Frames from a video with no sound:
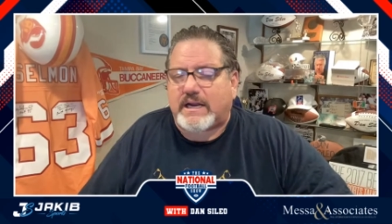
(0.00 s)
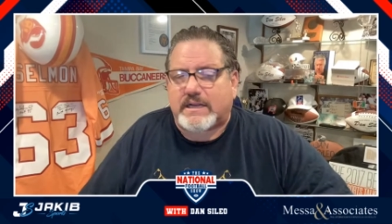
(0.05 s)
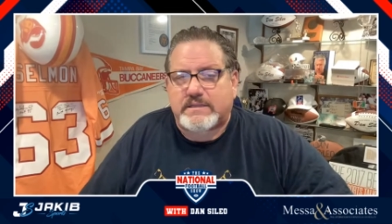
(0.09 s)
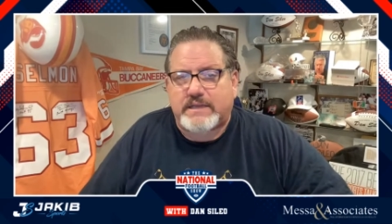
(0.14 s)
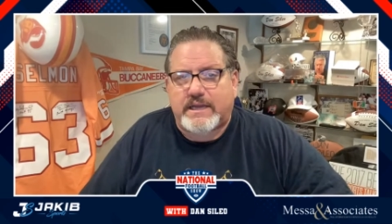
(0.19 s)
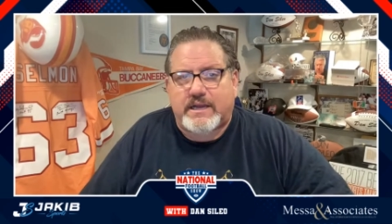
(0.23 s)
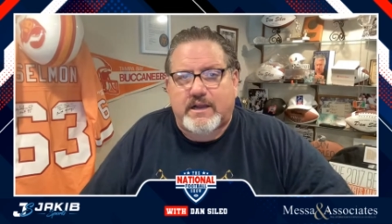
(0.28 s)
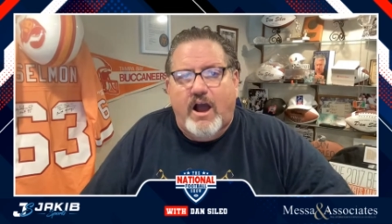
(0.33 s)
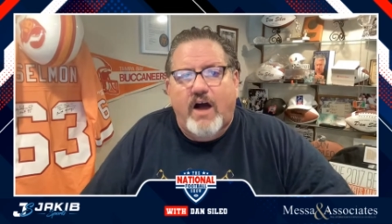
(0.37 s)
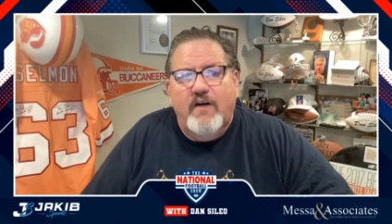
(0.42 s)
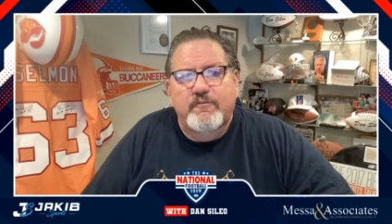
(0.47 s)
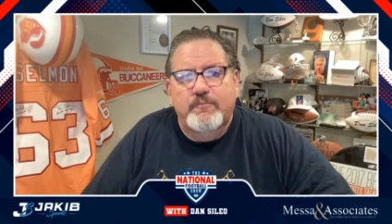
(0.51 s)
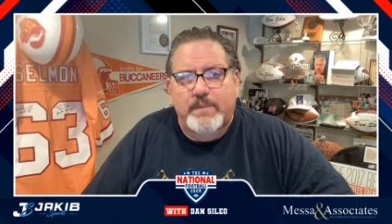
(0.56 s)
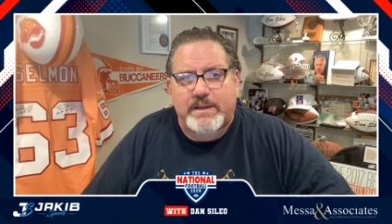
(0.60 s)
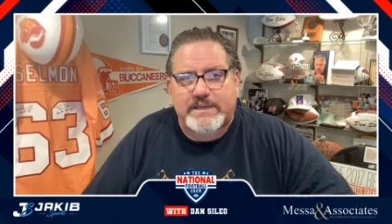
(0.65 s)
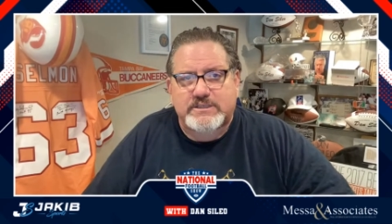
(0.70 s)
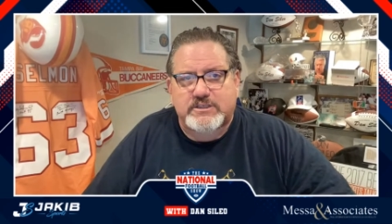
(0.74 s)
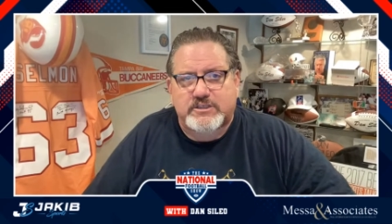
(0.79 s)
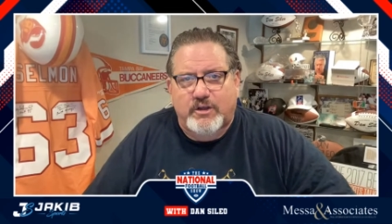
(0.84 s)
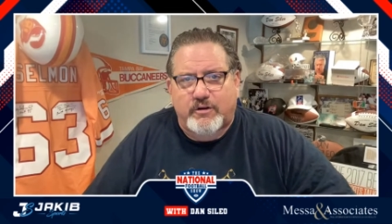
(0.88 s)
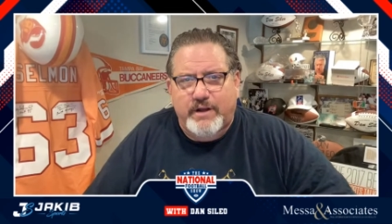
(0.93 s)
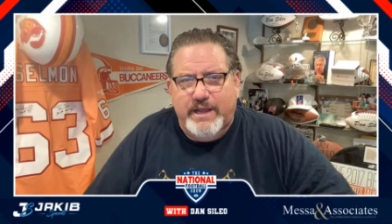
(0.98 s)
I think Goff
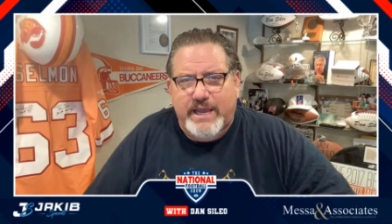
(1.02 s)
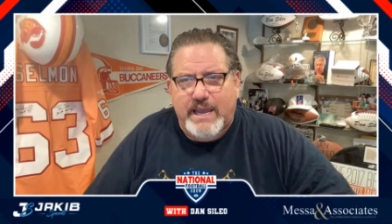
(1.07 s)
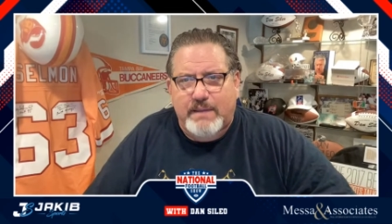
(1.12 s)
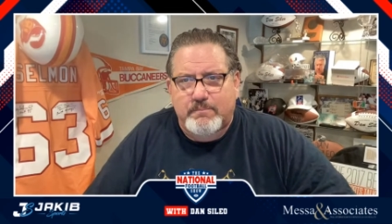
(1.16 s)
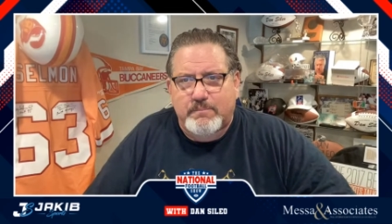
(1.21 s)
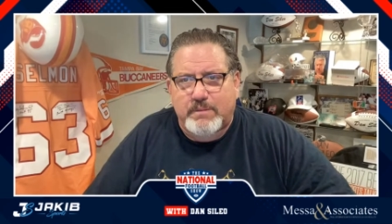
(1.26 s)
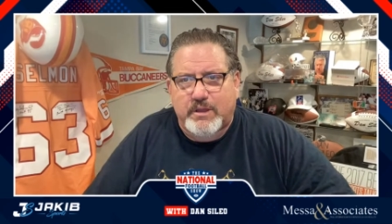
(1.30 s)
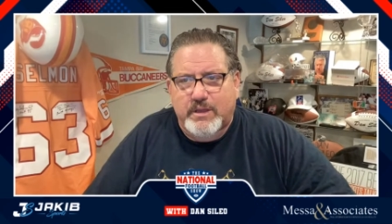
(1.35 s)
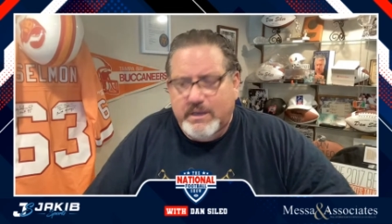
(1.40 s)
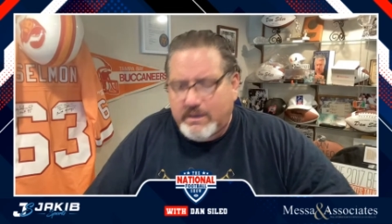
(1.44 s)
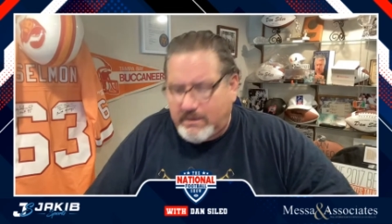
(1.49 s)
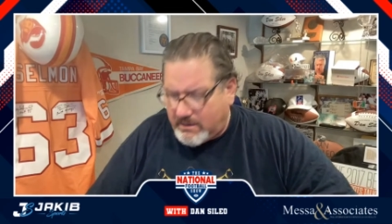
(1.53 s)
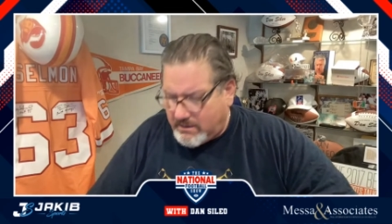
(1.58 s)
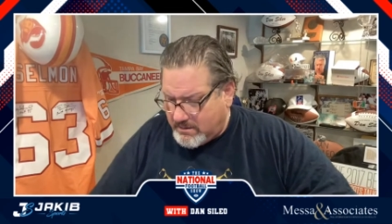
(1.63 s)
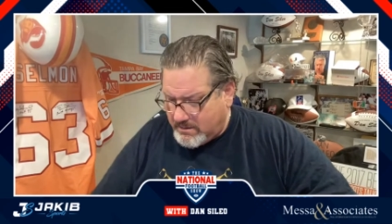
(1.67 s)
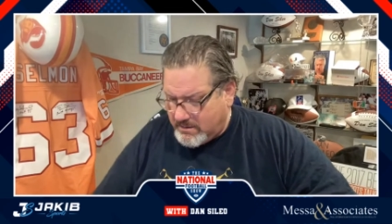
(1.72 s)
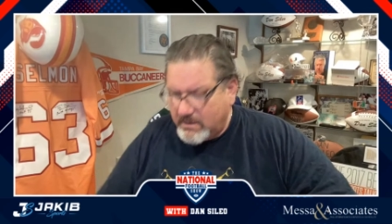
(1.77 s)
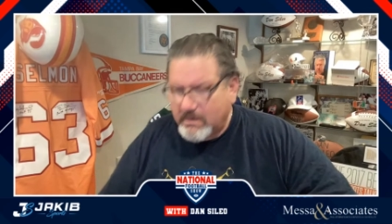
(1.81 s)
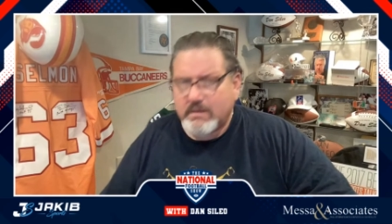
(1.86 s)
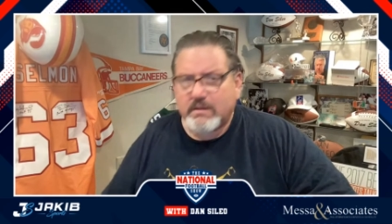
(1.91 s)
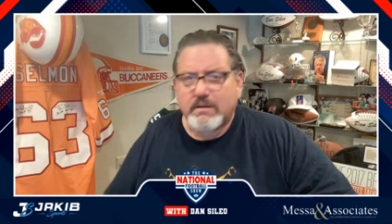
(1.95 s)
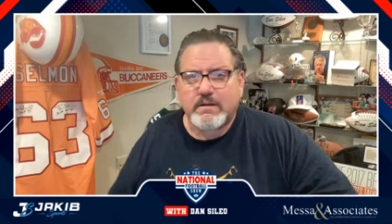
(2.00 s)
makes 38 million.
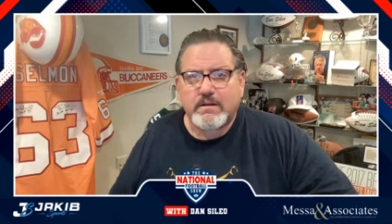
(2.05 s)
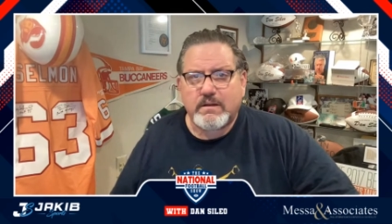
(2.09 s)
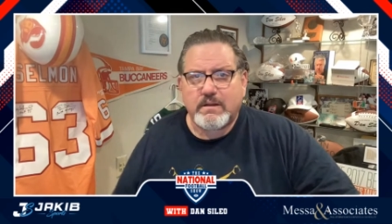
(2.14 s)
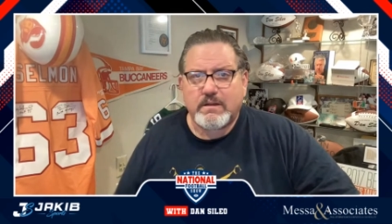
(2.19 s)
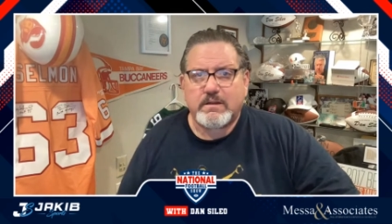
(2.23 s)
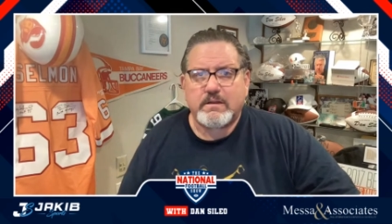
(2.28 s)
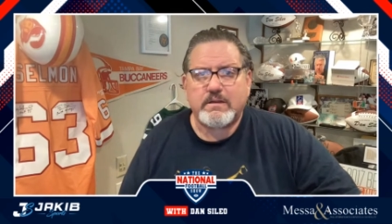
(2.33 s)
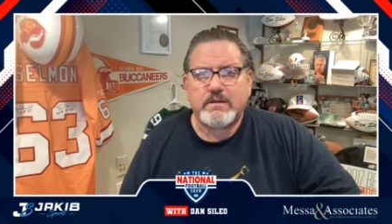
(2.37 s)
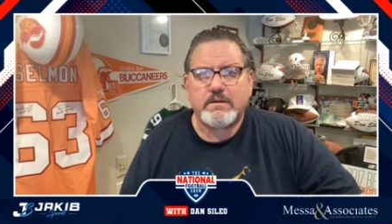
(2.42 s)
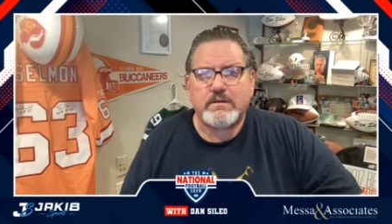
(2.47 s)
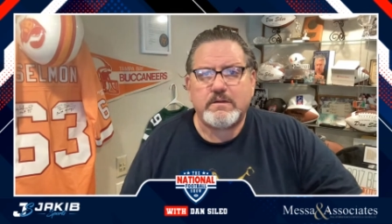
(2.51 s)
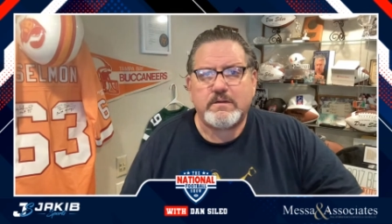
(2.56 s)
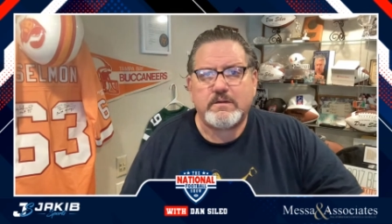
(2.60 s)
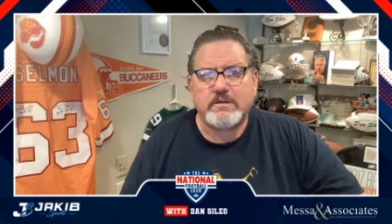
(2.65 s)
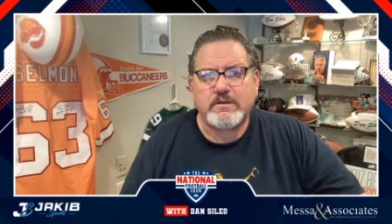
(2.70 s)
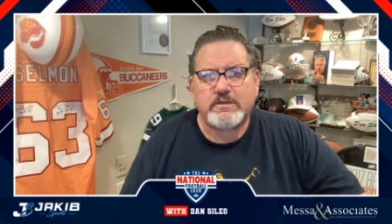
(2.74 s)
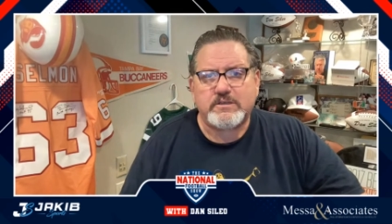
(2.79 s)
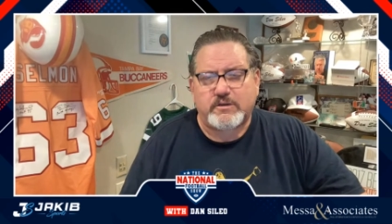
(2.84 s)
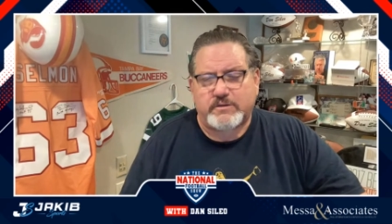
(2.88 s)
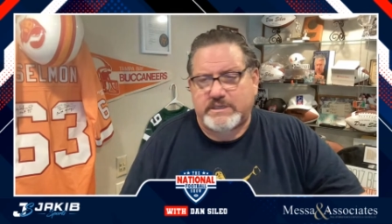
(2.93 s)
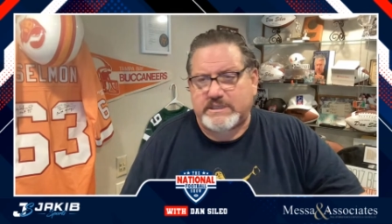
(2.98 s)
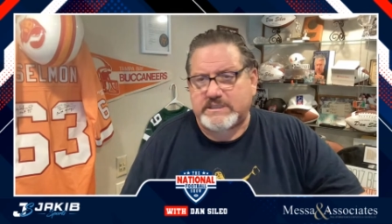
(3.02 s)

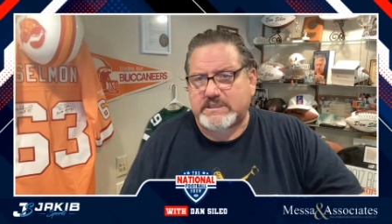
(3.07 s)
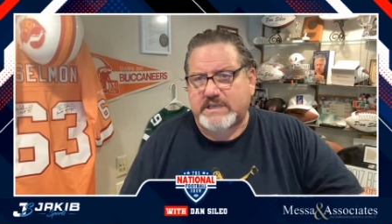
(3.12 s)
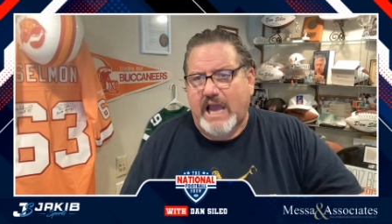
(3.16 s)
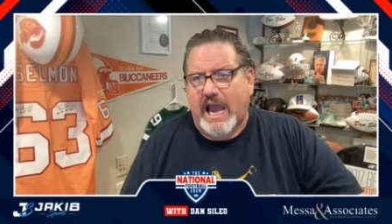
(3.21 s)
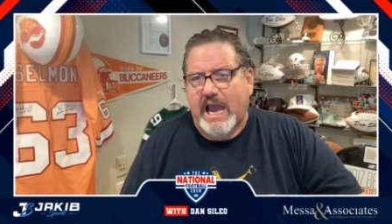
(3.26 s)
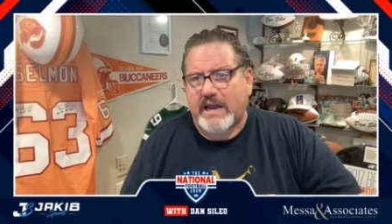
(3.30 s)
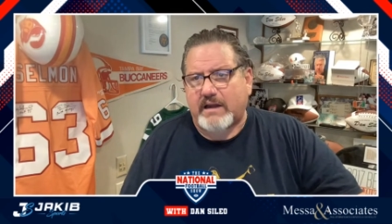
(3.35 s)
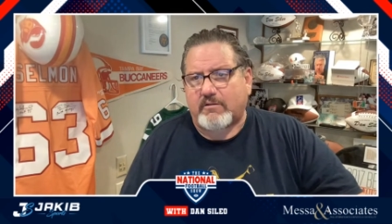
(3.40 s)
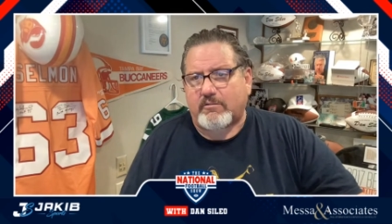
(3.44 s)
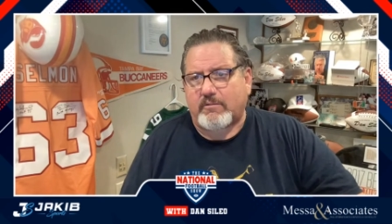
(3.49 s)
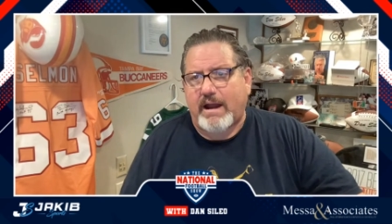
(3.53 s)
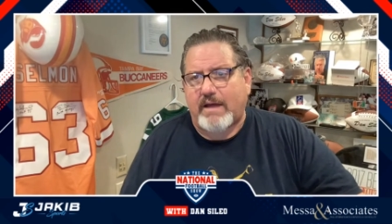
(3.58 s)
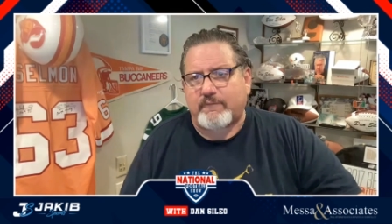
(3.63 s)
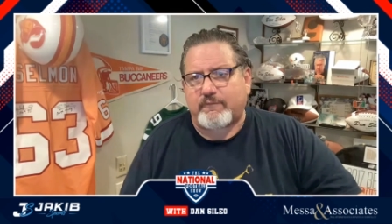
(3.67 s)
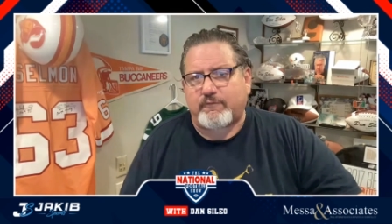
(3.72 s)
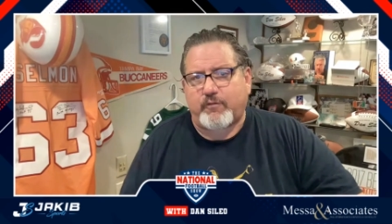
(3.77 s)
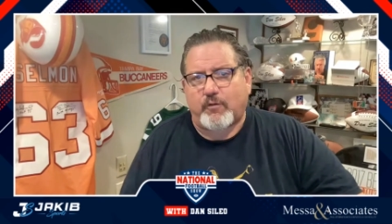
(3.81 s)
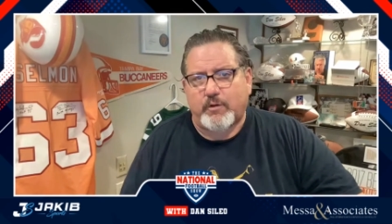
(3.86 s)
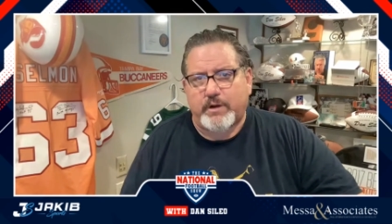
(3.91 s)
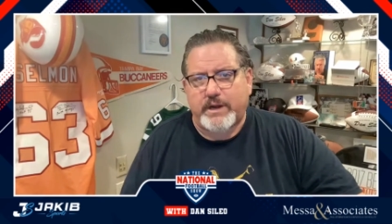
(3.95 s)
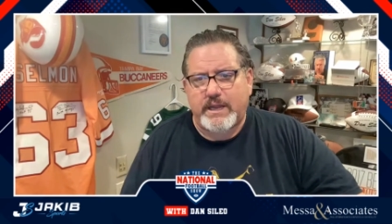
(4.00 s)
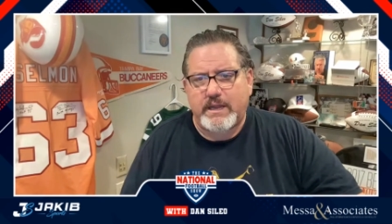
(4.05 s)
So he's kind of around
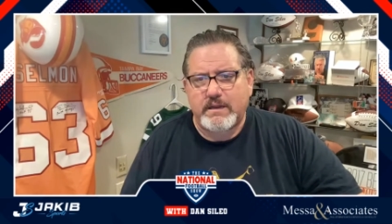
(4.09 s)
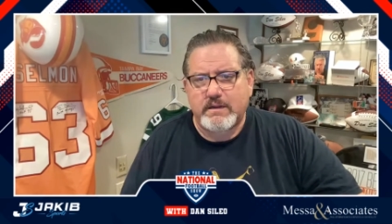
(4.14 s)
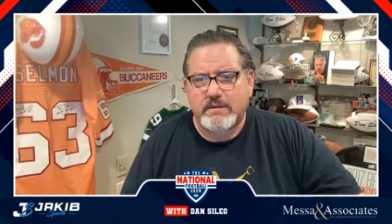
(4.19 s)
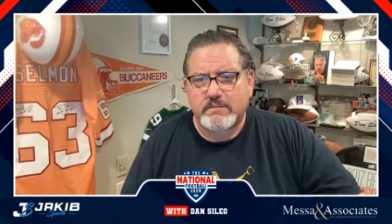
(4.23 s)
40.